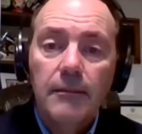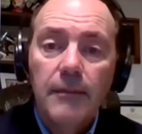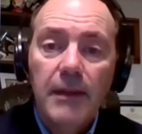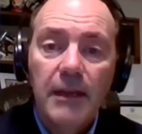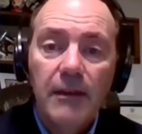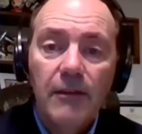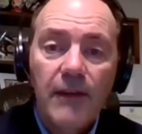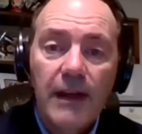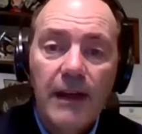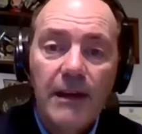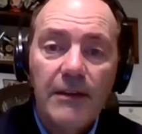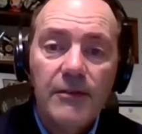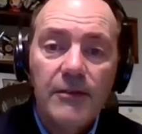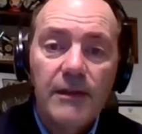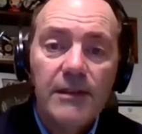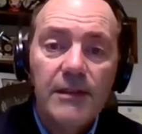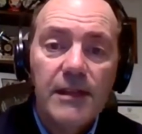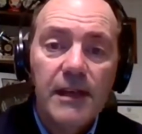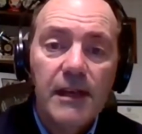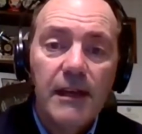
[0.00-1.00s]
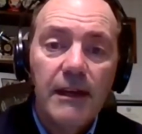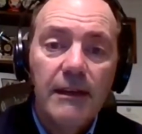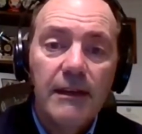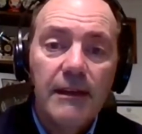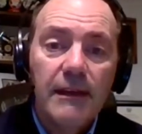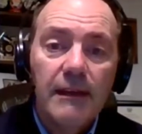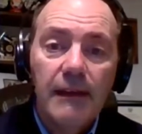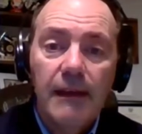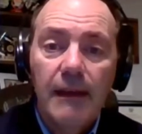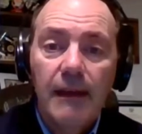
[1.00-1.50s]
manufacturing
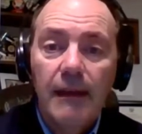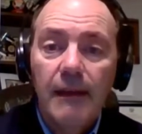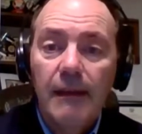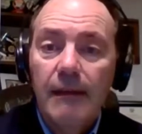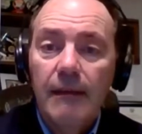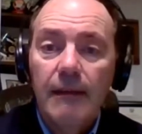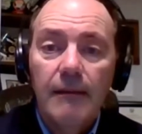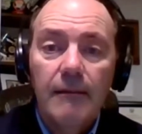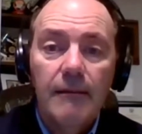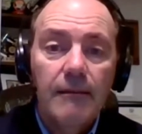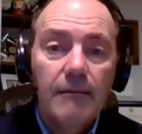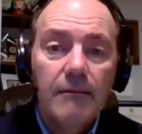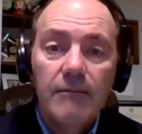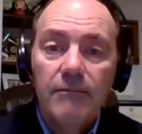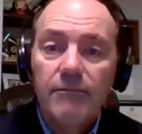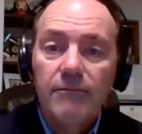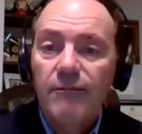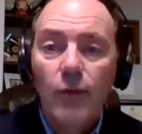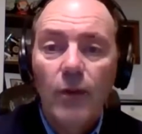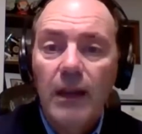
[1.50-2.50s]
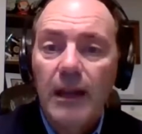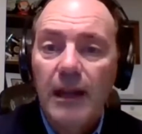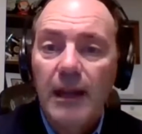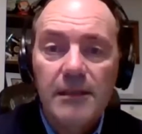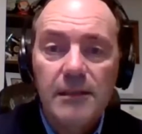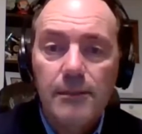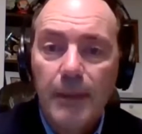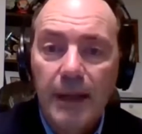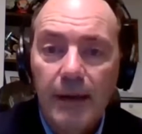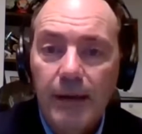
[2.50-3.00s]
side and
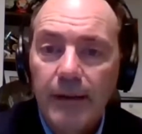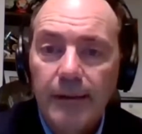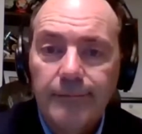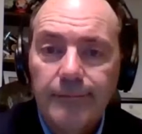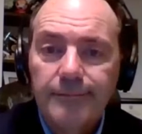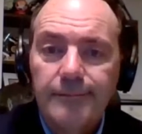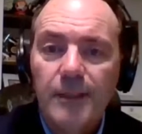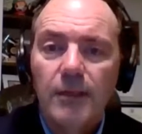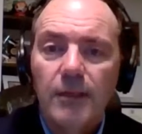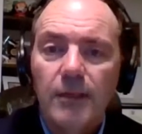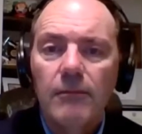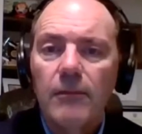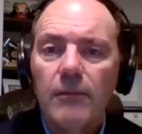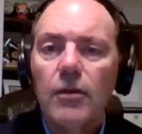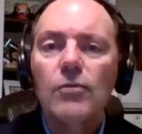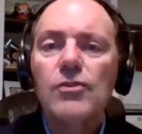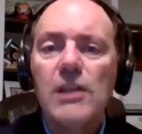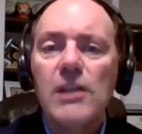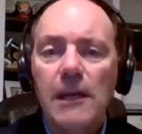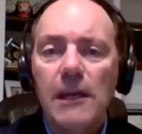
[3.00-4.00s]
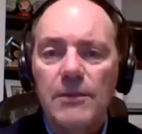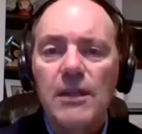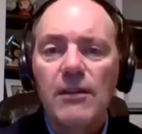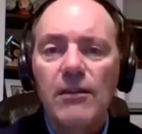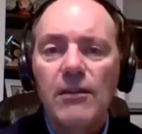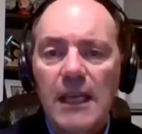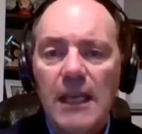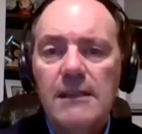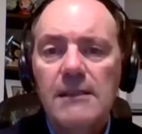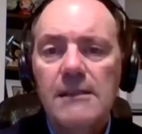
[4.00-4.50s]
forecast better. You know, those types
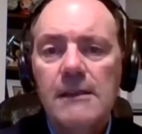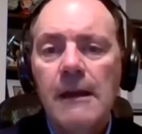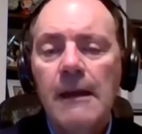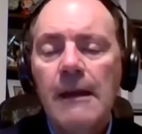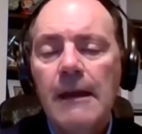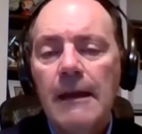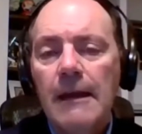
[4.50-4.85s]
of things.